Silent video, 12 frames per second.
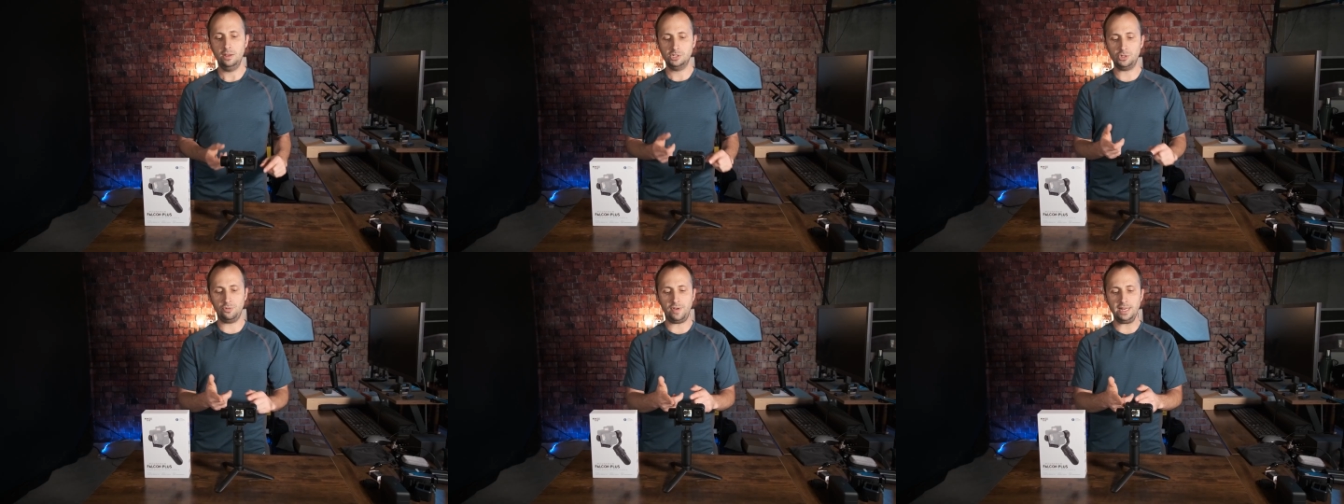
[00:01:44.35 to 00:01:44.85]

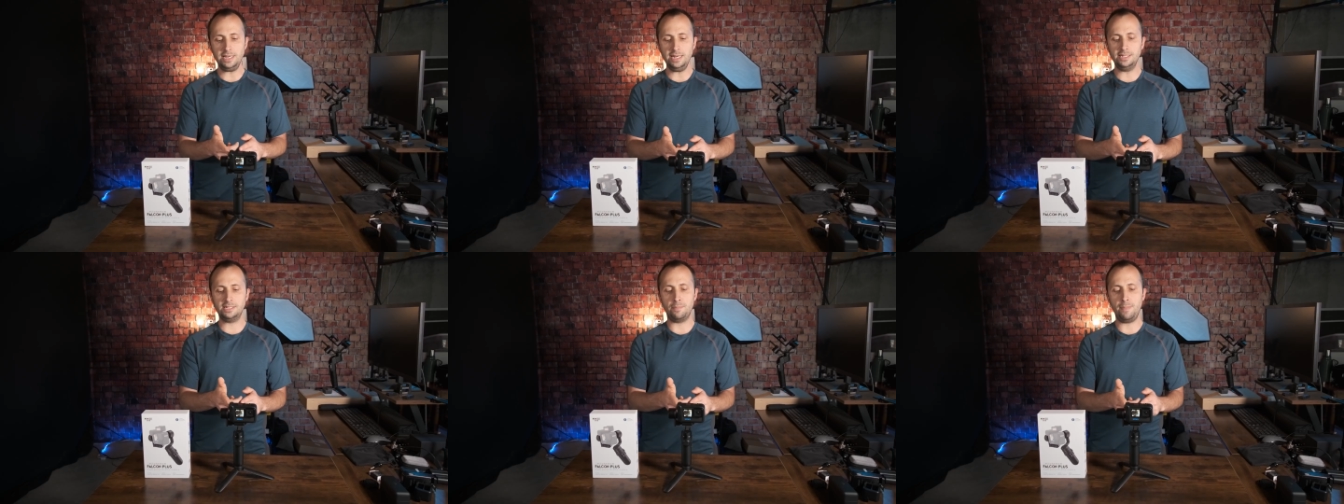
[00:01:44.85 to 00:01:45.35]
So if I
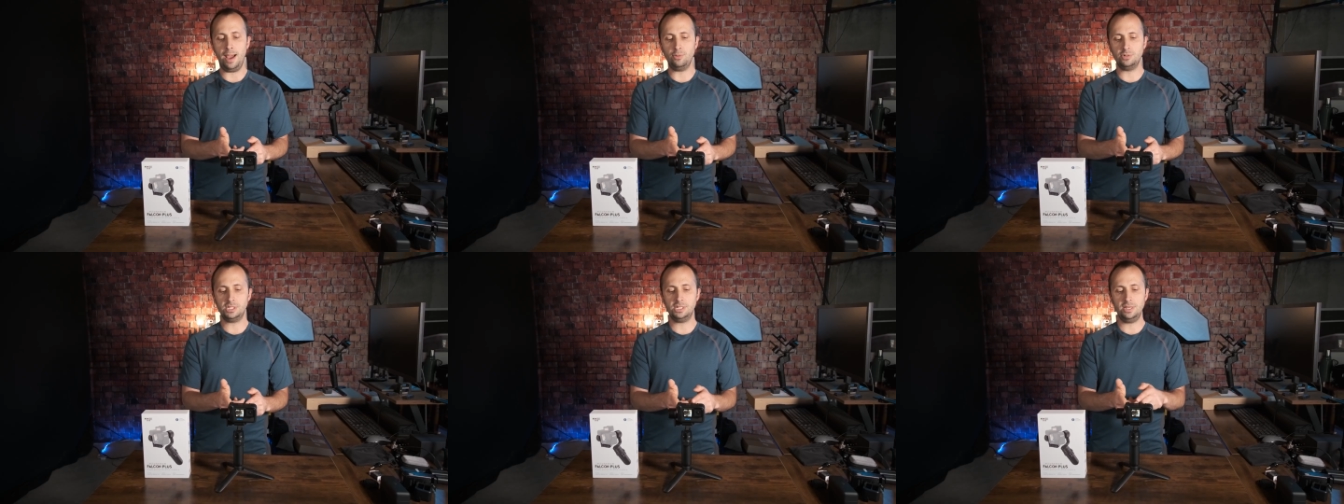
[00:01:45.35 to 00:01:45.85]
needed to
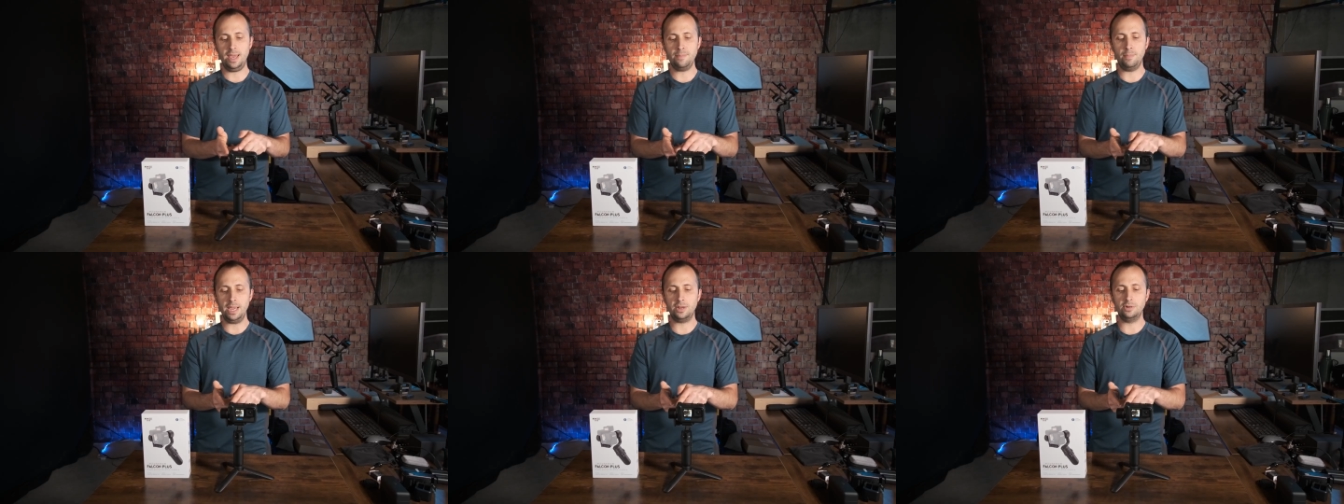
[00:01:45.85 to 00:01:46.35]
mount a
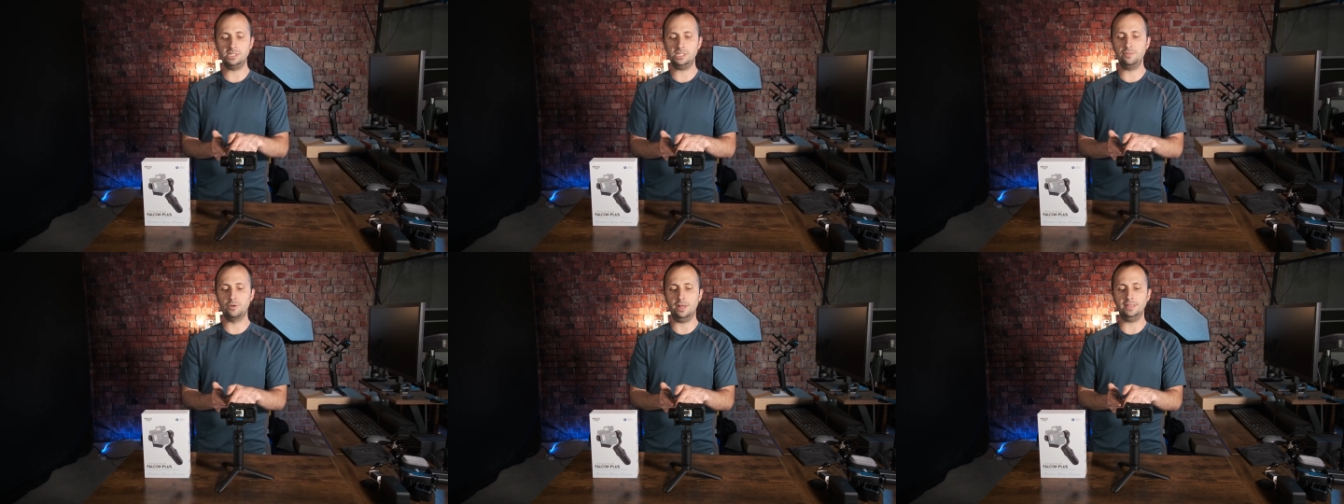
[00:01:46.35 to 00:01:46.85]
mic
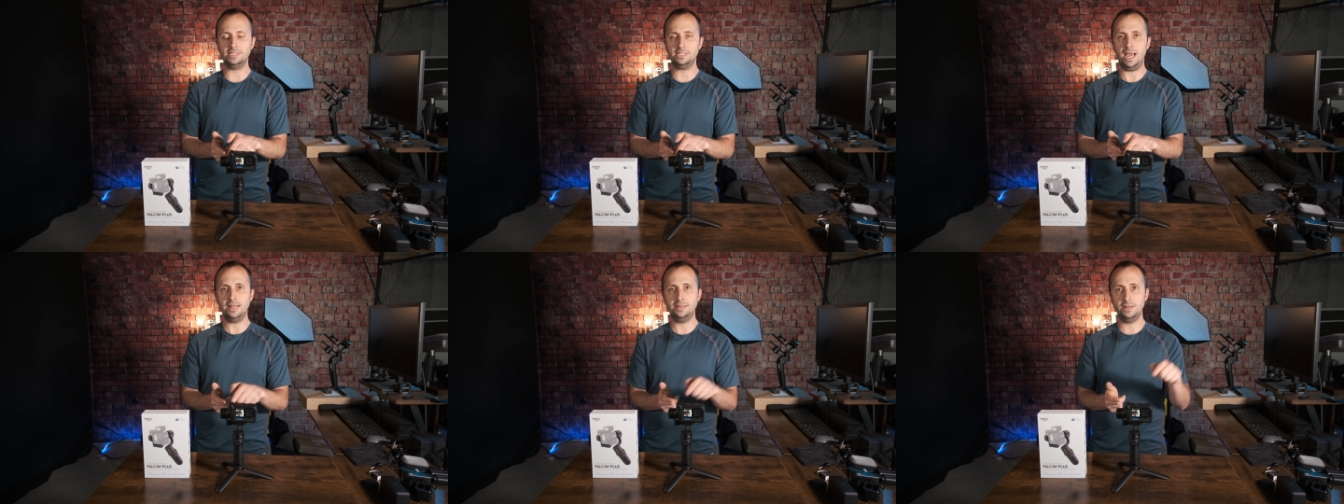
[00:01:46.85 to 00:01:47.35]
receiver on the
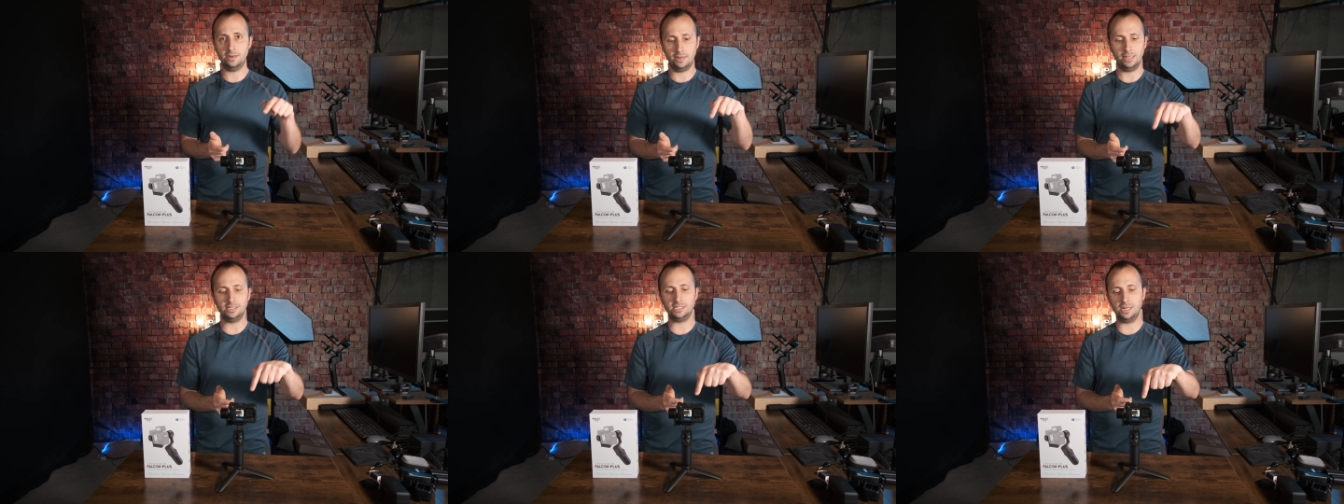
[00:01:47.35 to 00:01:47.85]
side here
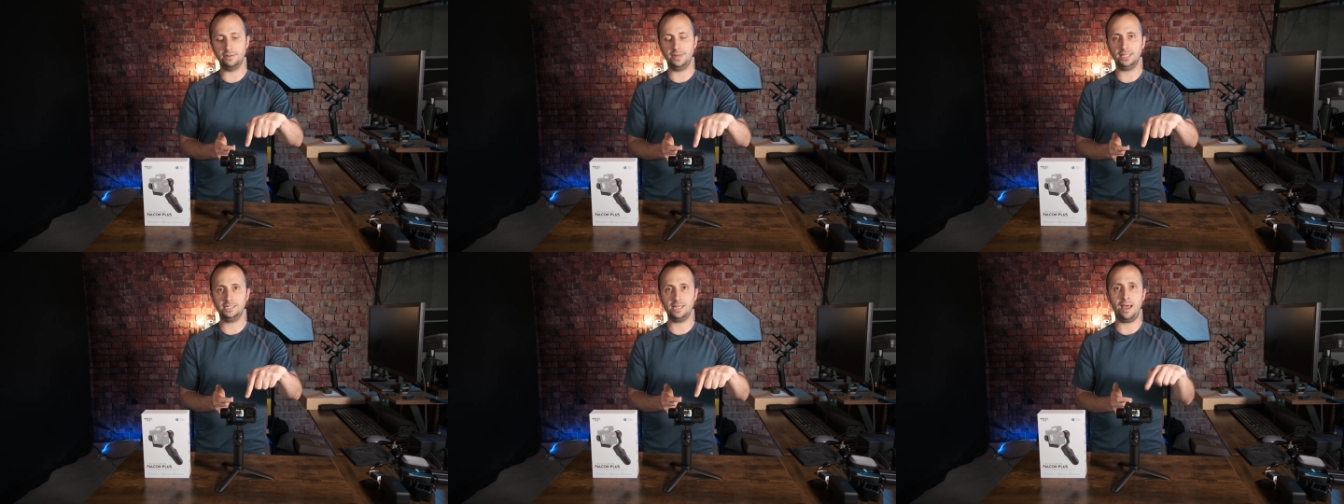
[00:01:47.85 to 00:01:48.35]
instead of
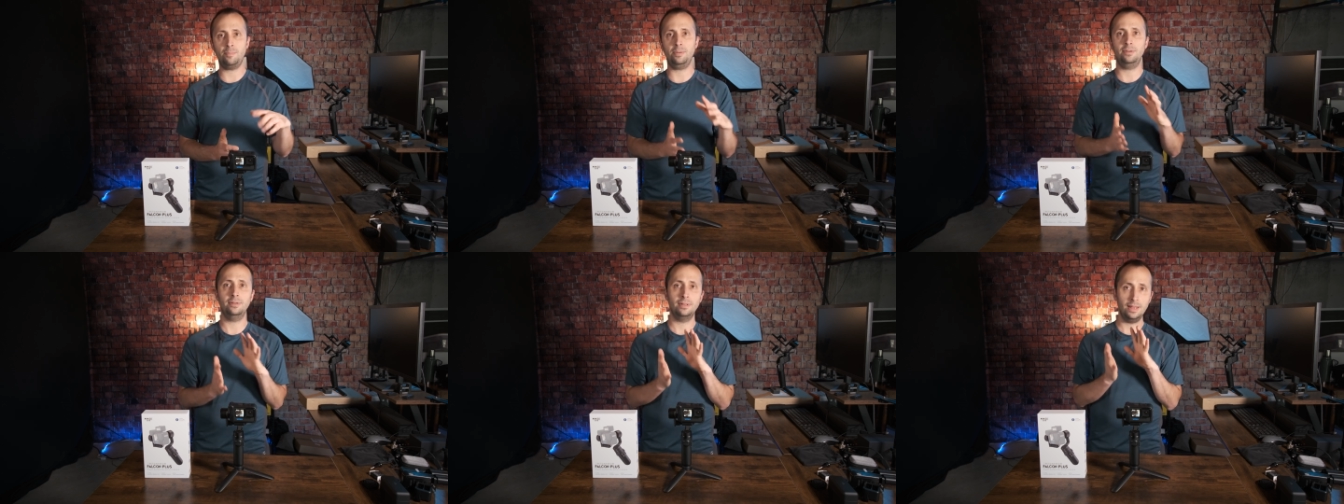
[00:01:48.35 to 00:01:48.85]
on the
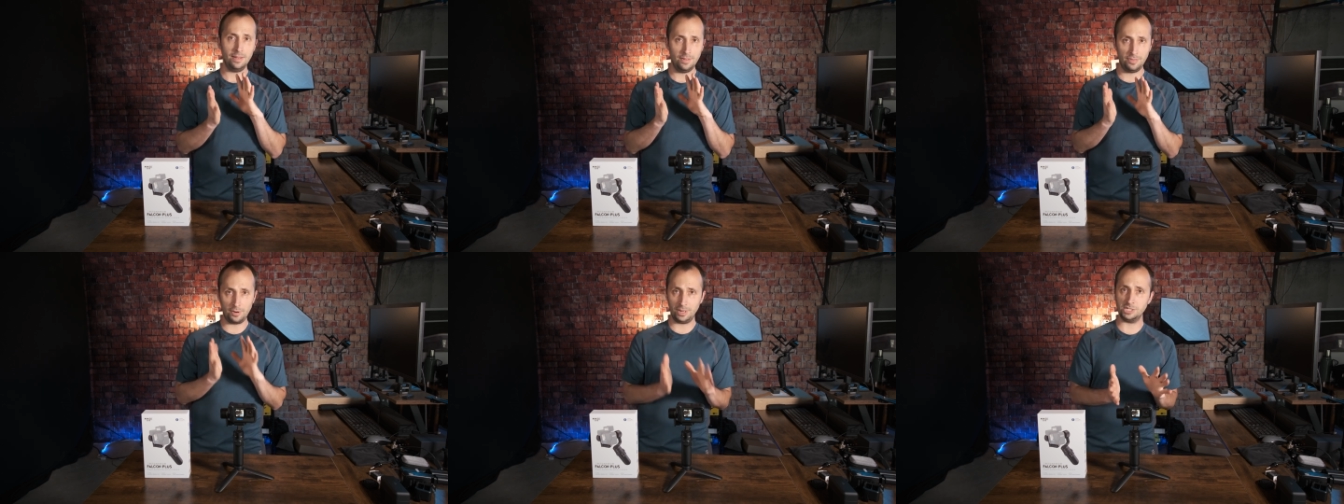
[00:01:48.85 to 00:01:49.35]
top,
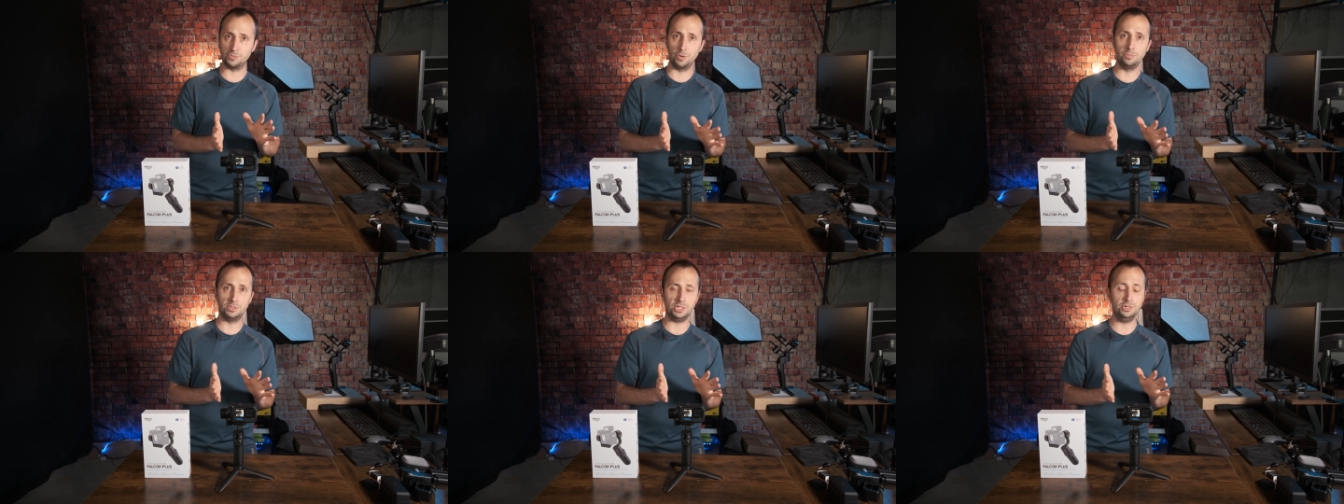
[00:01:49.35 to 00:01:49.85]
there is
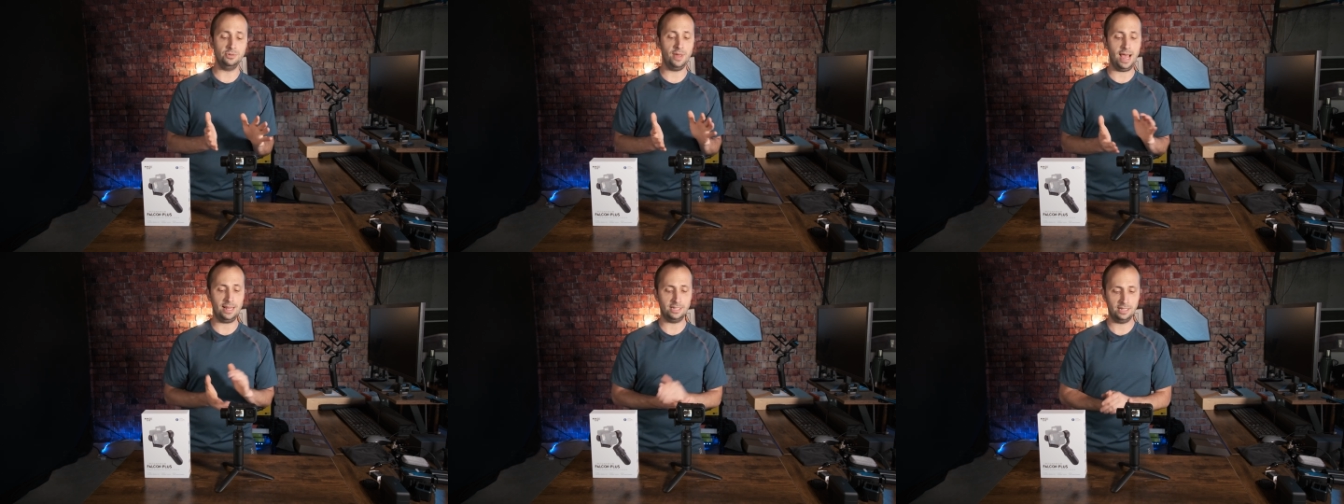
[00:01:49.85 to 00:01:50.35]
room to do
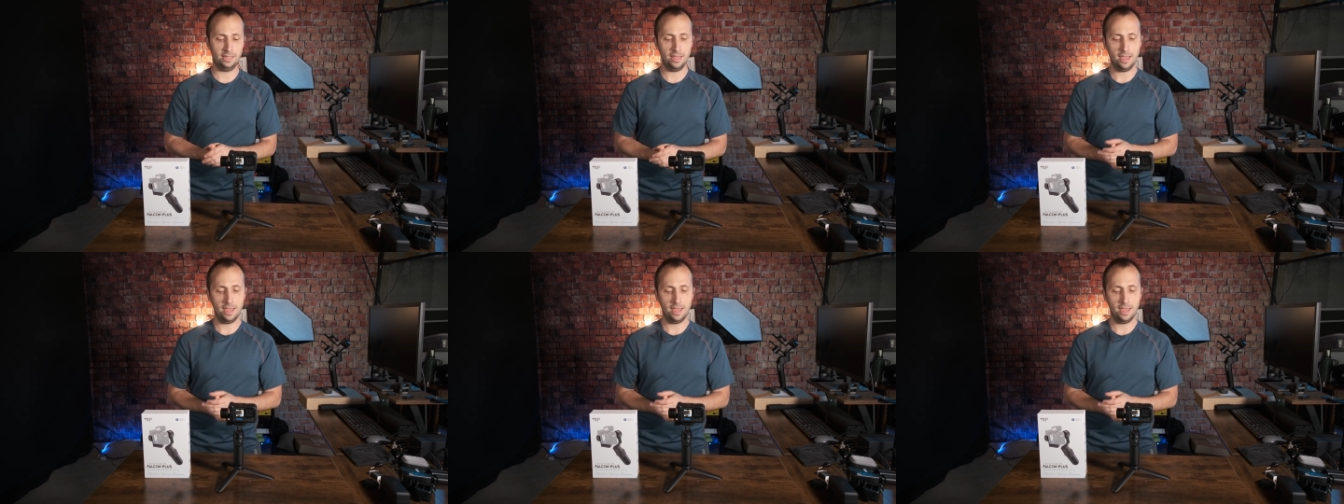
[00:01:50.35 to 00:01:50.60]
that.